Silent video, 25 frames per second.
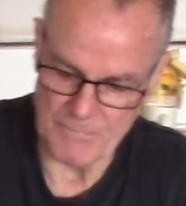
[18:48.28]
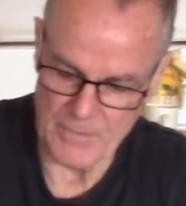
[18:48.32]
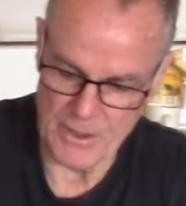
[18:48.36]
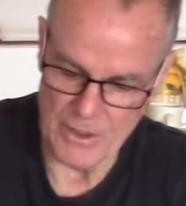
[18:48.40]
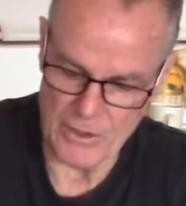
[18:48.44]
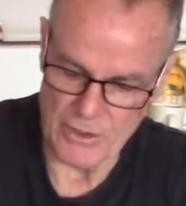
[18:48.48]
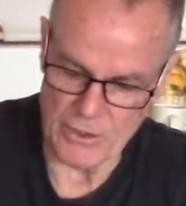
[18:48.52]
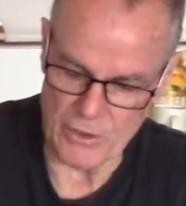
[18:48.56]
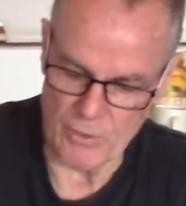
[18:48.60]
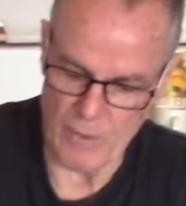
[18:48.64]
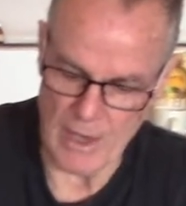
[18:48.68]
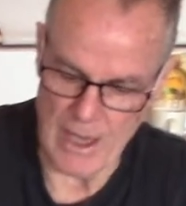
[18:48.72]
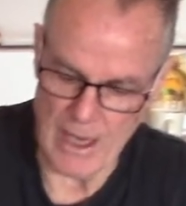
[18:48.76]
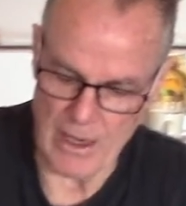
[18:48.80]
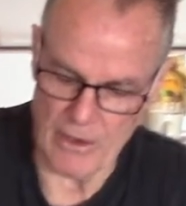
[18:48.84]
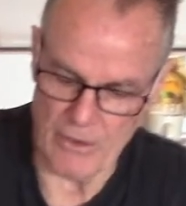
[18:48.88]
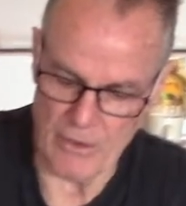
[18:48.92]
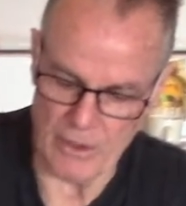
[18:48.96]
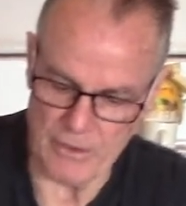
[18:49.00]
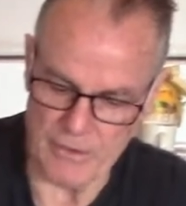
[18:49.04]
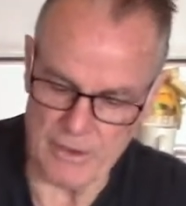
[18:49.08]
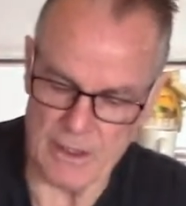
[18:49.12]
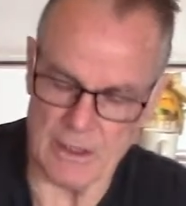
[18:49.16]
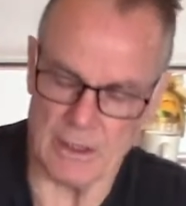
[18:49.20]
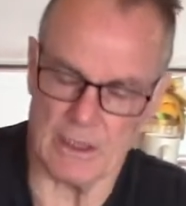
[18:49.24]
you are,
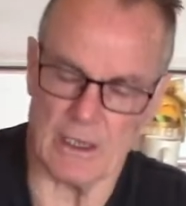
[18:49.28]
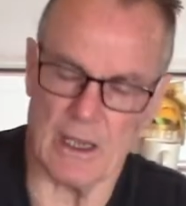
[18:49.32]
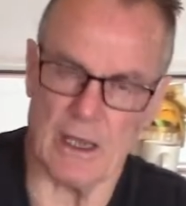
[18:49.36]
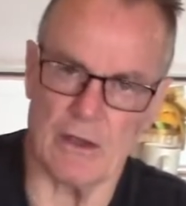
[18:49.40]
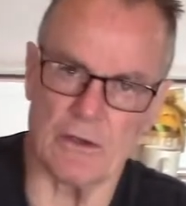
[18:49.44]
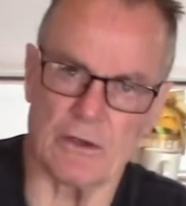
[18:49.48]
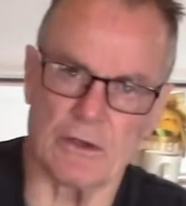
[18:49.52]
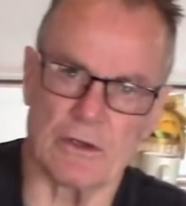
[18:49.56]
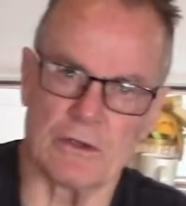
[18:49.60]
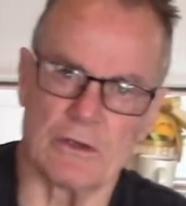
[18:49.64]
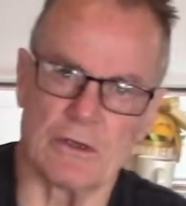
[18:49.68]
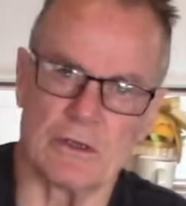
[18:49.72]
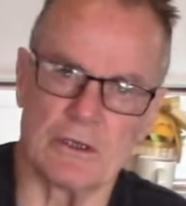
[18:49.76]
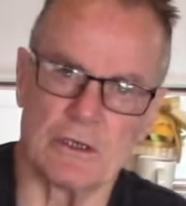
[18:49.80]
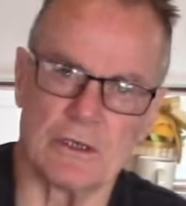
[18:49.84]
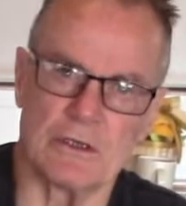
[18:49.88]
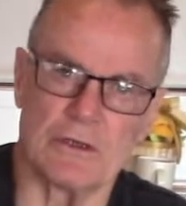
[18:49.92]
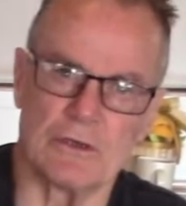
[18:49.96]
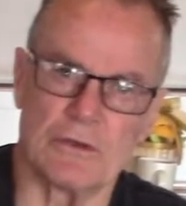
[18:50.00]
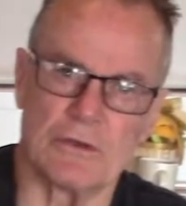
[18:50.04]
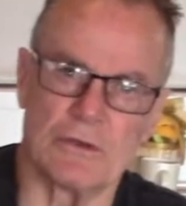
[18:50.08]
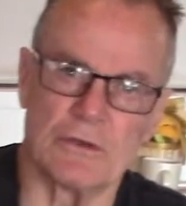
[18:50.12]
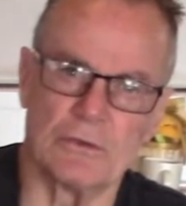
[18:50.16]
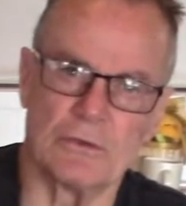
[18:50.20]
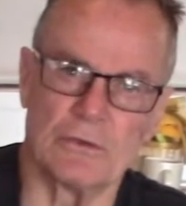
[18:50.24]
I think, going to
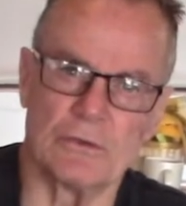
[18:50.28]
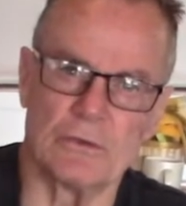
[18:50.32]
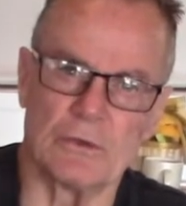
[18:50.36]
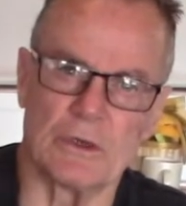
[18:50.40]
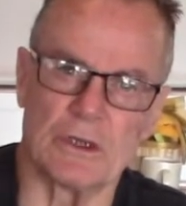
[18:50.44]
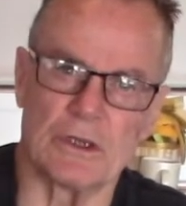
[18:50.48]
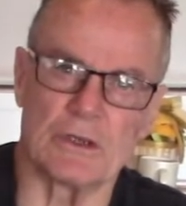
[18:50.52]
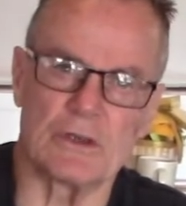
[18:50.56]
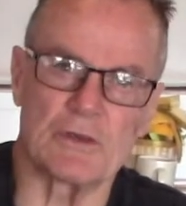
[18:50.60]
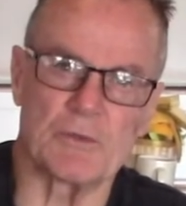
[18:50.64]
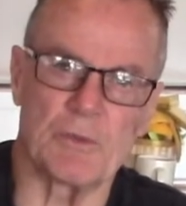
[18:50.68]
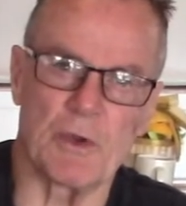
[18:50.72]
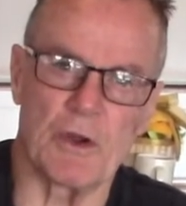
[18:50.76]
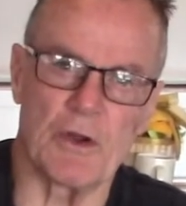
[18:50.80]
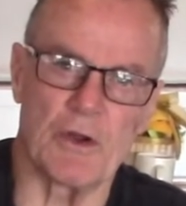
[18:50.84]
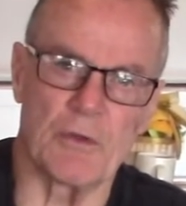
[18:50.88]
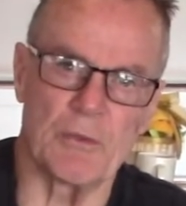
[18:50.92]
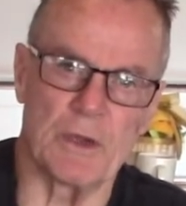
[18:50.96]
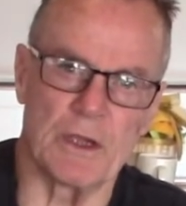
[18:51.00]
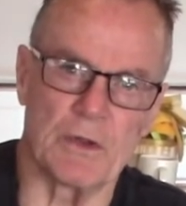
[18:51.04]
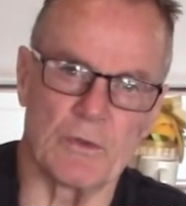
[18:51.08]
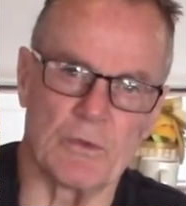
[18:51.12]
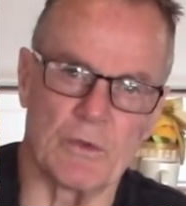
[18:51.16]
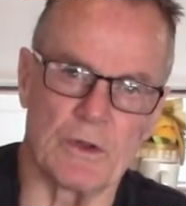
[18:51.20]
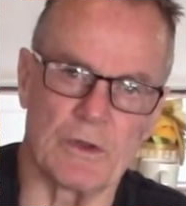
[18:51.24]
need to
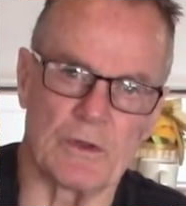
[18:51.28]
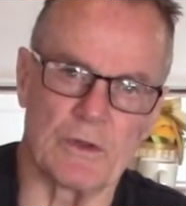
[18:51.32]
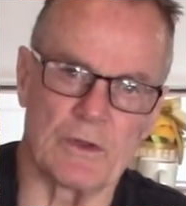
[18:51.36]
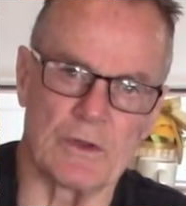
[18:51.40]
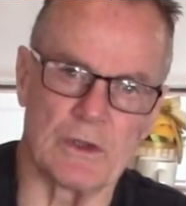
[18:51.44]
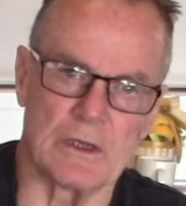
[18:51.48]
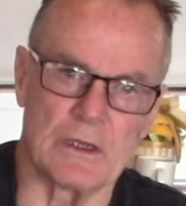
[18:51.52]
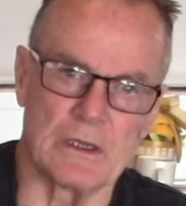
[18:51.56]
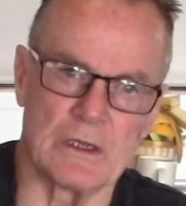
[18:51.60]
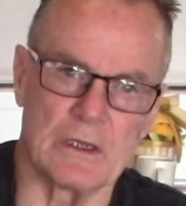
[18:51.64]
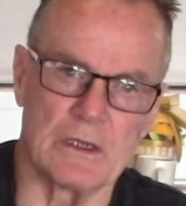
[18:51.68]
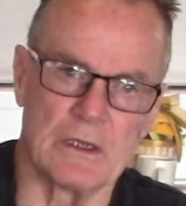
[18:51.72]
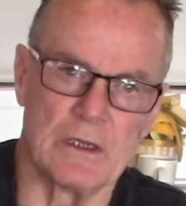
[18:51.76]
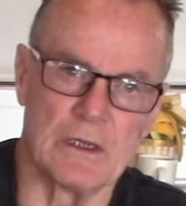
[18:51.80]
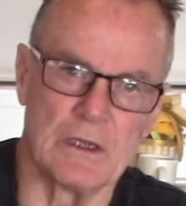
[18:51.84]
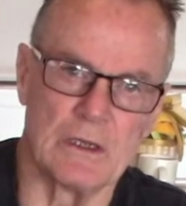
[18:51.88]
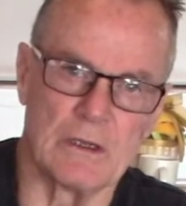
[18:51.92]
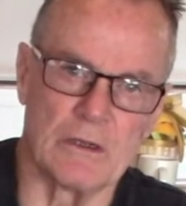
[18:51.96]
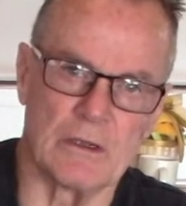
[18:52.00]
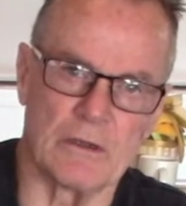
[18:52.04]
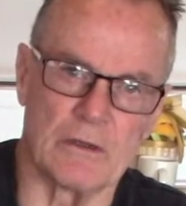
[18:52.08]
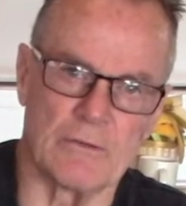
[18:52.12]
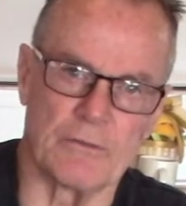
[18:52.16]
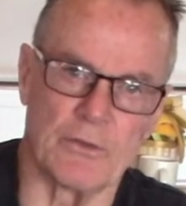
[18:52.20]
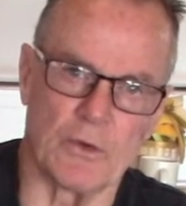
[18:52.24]
experiment with the
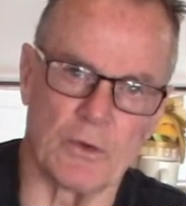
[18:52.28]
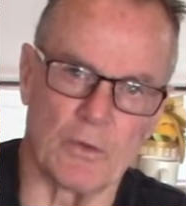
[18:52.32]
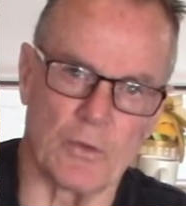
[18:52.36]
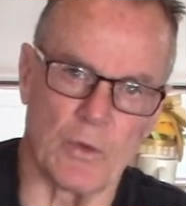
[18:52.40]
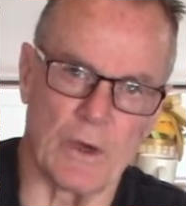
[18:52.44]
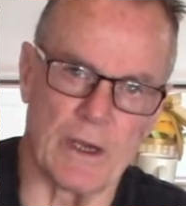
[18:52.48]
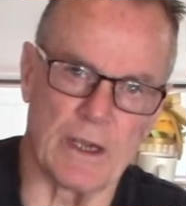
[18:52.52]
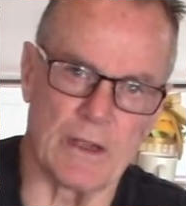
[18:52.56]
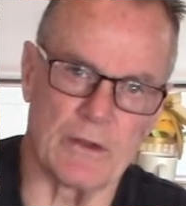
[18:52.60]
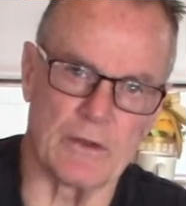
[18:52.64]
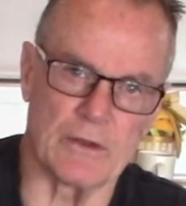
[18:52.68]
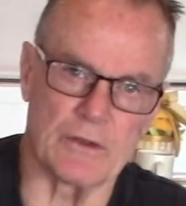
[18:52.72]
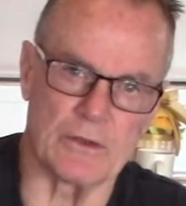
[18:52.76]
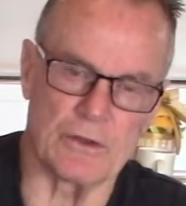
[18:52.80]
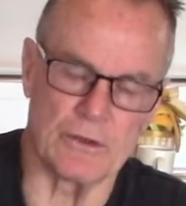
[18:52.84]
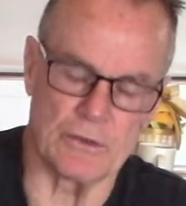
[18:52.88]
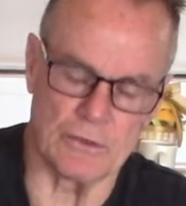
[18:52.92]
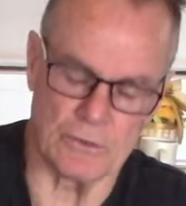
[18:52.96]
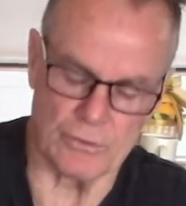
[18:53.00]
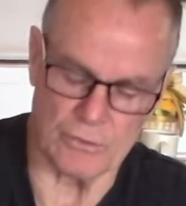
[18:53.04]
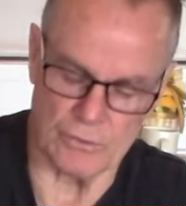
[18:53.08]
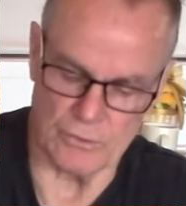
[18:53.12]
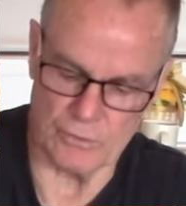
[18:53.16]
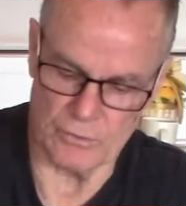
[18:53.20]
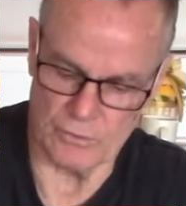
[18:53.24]
footwear that
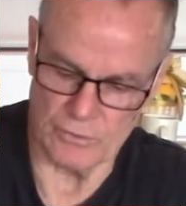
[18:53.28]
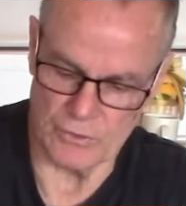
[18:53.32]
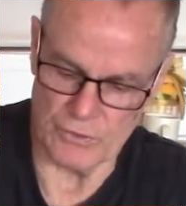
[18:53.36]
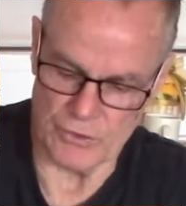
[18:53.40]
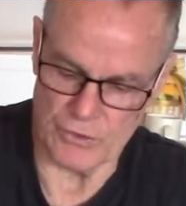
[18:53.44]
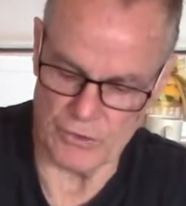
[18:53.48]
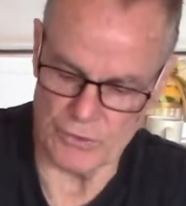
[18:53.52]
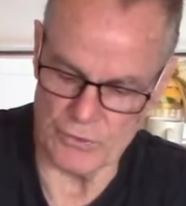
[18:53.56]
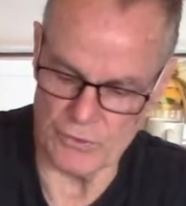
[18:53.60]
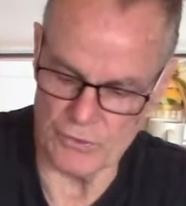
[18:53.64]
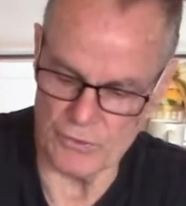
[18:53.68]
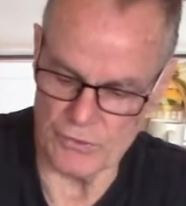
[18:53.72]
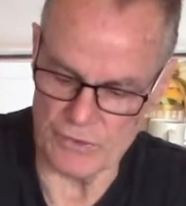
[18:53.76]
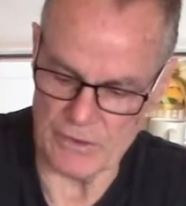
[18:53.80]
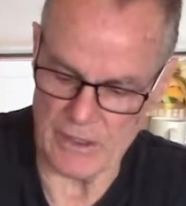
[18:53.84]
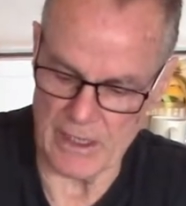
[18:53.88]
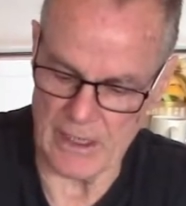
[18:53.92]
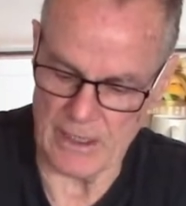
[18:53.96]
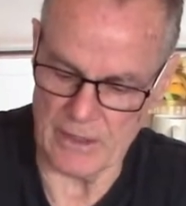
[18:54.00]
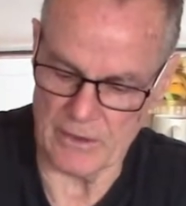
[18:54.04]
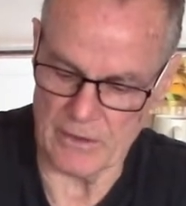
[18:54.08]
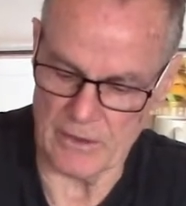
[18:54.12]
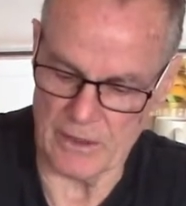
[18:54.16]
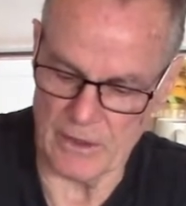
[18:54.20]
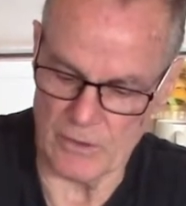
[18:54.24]
you choose
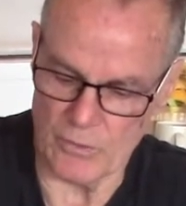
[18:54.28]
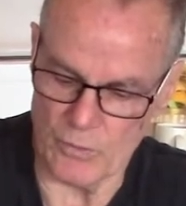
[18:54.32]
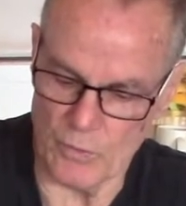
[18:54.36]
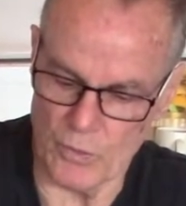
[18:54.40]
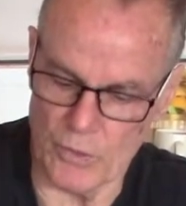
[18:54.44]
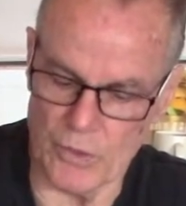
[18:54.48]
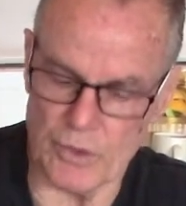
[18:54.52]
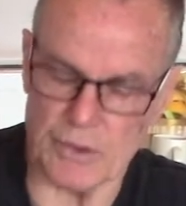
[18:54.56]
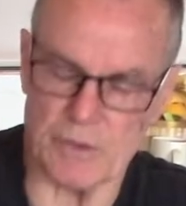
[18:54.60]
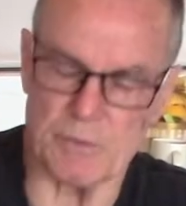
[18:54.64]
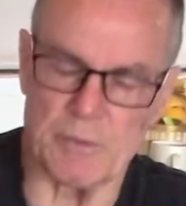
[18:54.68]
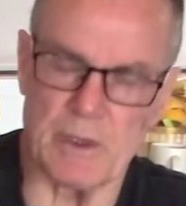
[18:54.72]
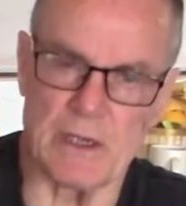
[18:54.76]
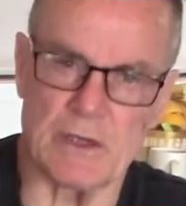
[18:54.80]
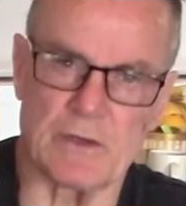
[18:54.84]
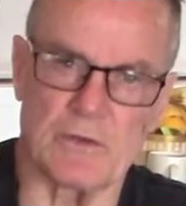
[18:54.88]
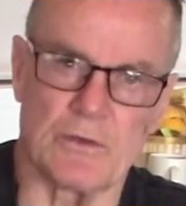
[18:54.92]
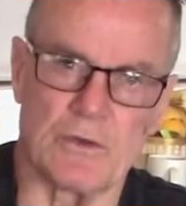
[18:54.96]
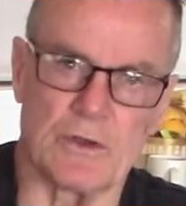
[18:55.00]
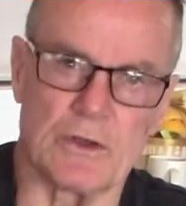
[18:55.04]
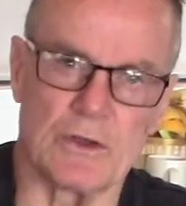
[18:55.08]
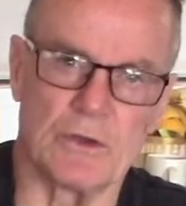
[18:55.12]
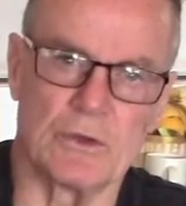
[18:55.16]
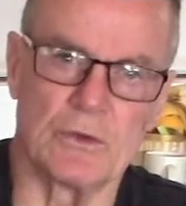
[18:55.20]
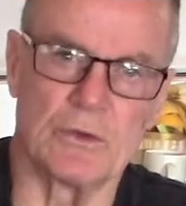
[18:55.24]
and that works best
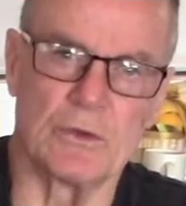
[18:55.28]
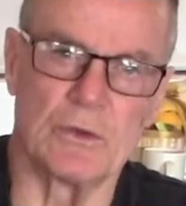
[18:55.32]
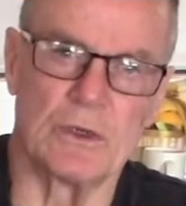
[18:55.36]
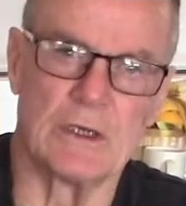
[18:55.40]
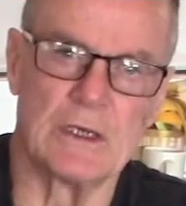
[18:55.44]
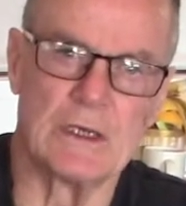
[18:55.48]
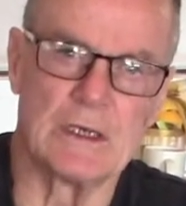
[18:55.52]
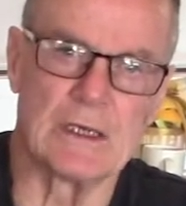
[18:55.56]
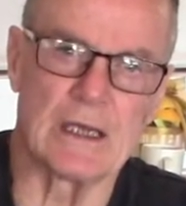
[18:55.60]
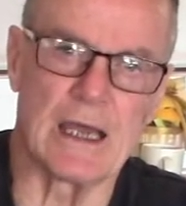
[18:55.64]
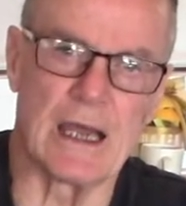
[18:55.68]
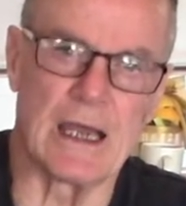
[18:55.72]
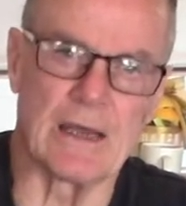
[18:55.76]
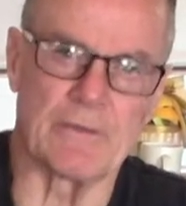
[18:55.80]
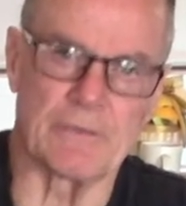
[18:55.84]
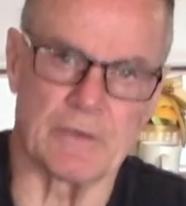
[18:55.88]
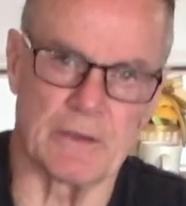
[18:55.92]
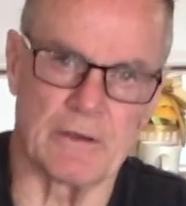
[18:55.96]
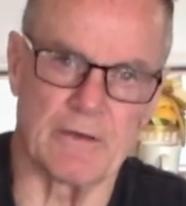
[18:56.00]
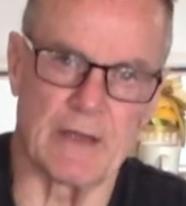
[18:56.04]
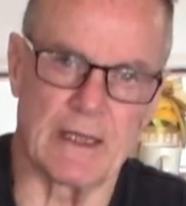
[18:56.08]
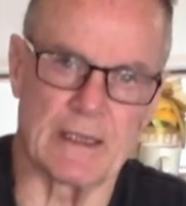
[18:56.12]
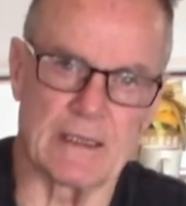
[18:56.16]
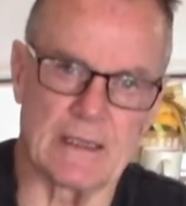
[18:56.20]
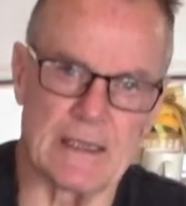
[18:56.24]
for you after
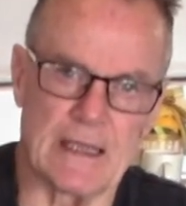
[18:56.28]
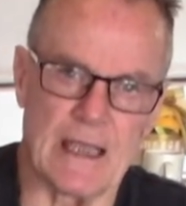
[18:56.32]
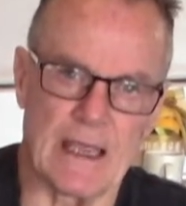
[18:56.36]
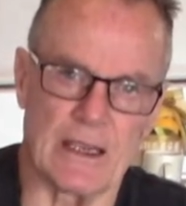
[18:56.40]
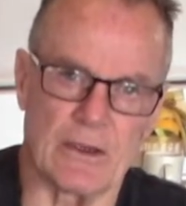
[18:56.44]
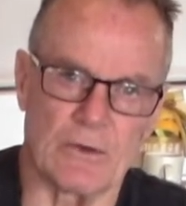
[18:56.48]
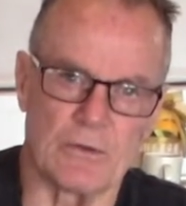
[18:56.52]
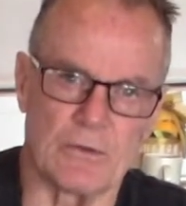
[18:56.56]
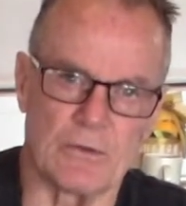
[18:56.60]
you've had the ankle